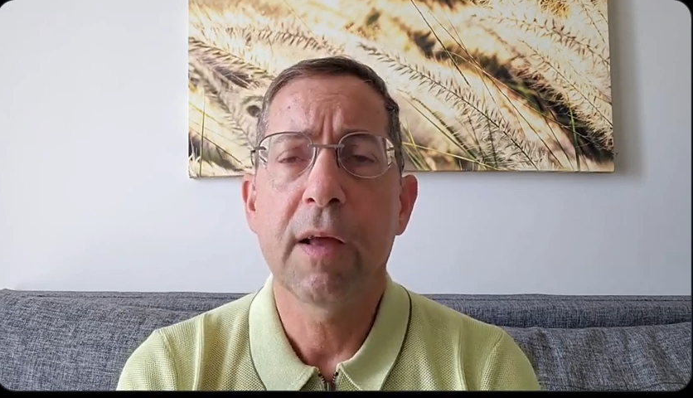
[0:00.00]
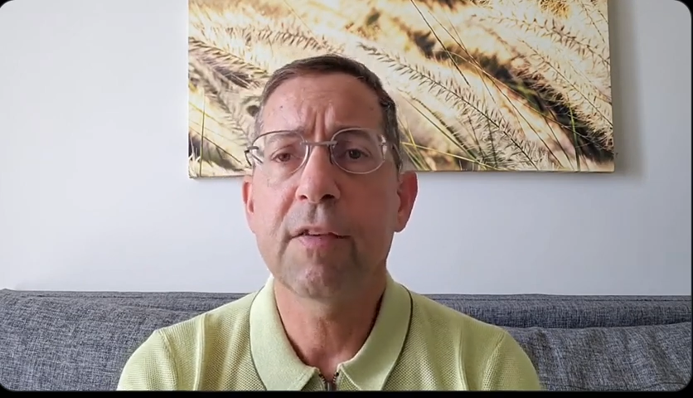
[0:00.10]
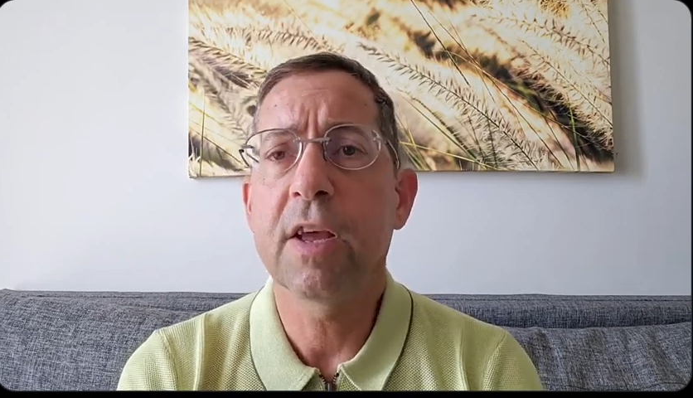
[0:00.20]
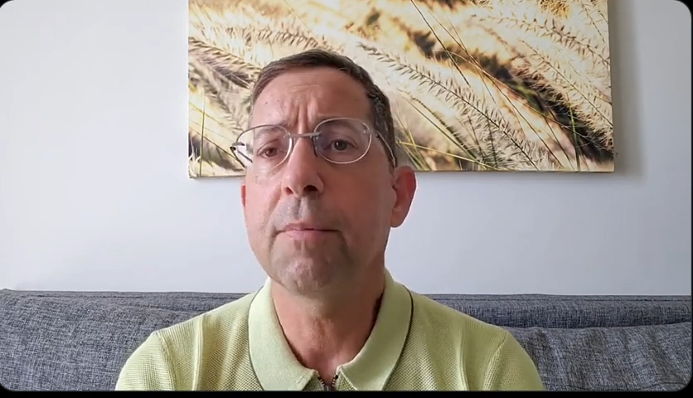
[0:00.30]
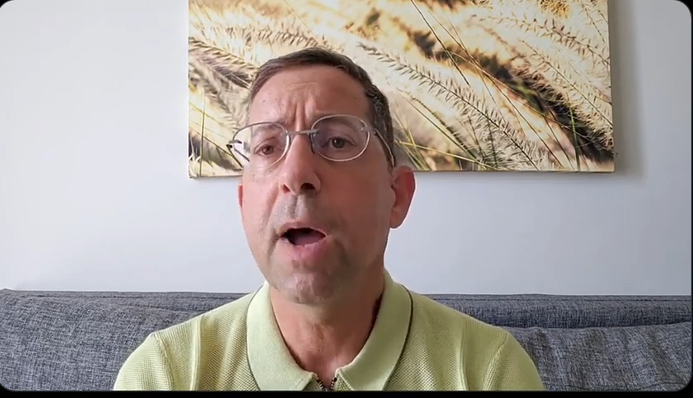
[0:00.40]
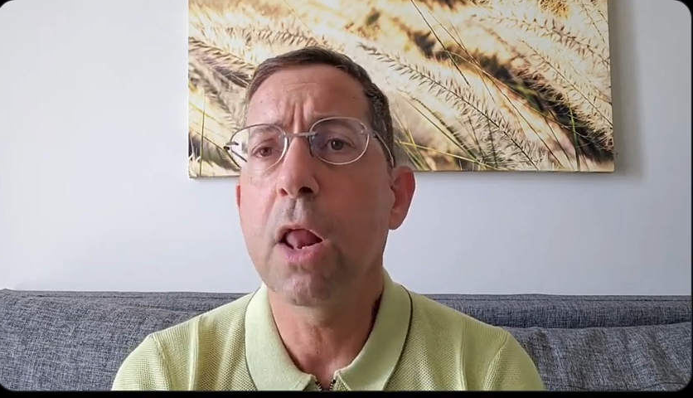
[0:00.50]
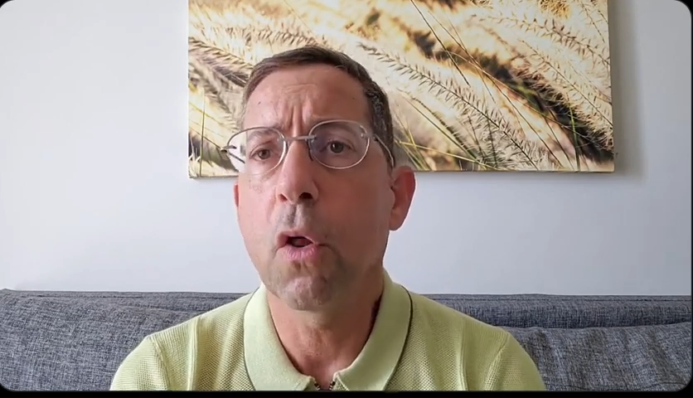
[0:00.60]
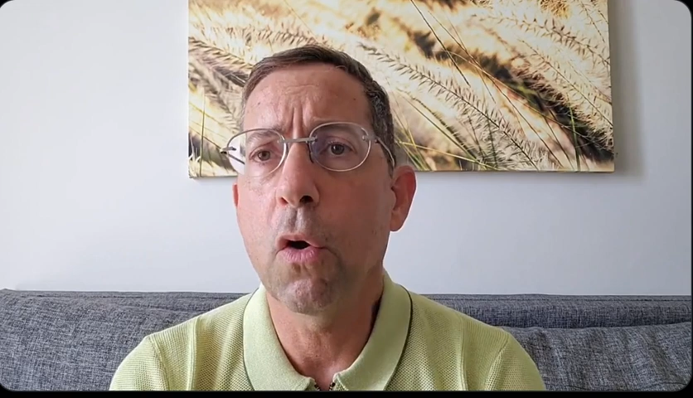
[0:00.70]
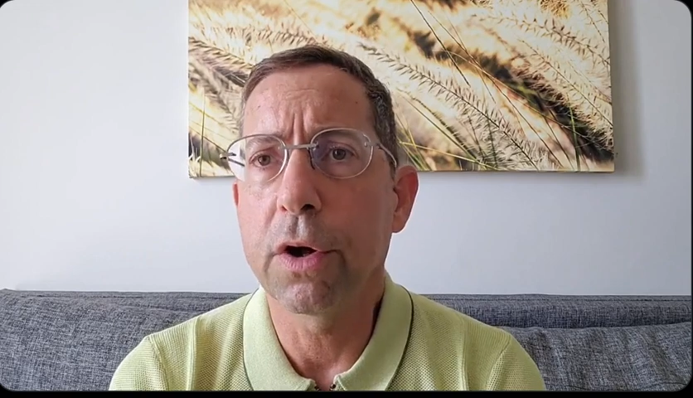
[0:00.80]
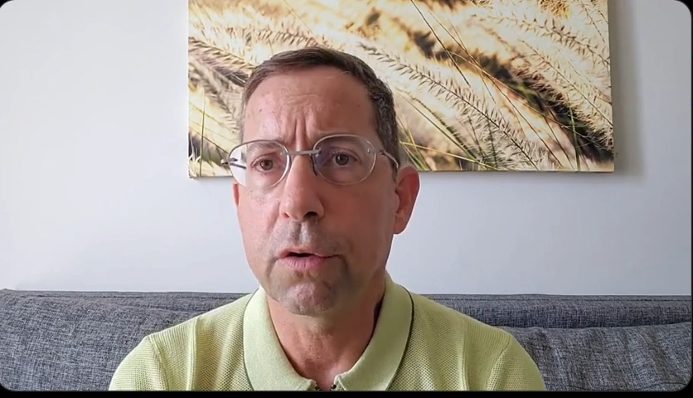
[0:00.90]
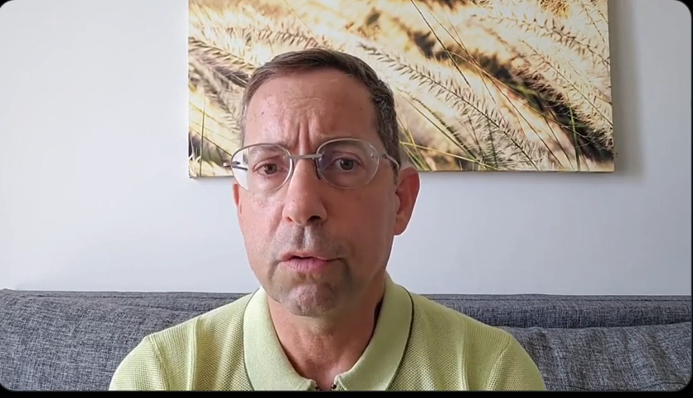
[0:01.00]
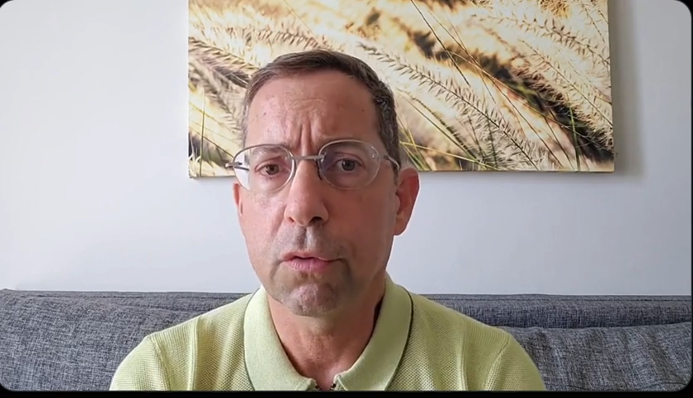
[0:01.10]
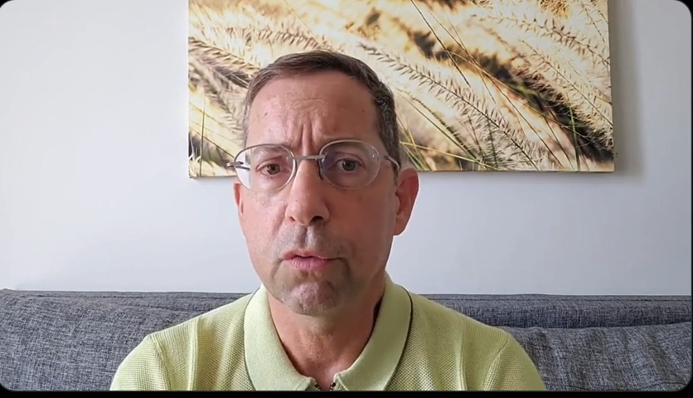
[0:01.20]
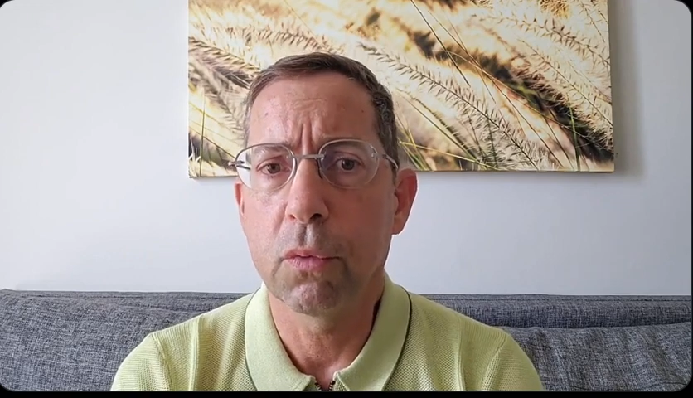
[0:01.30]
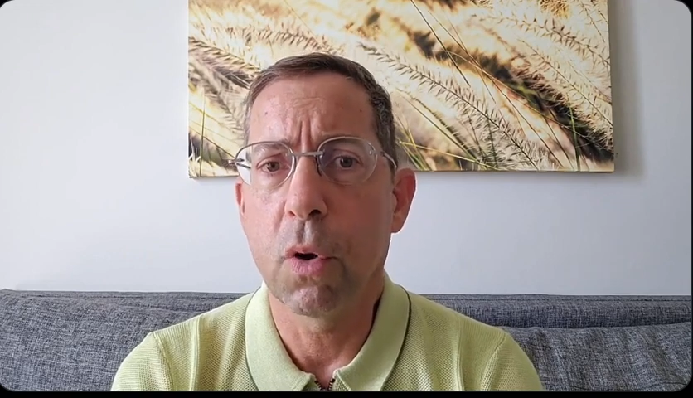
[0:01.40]
I sent my
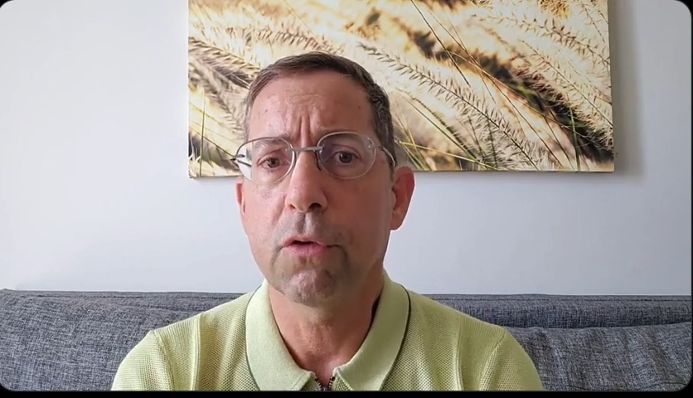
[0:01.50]
lawyer to